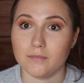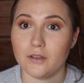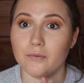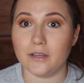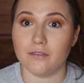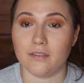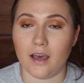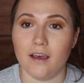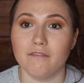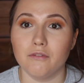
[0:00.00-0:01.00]
below what you
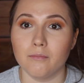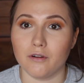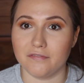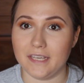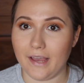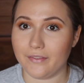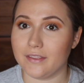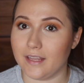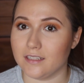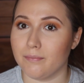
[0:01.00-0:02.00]
thought of the Morphe
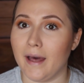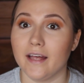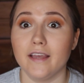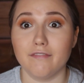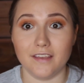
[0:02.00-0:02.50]
Kathleen Lights palette,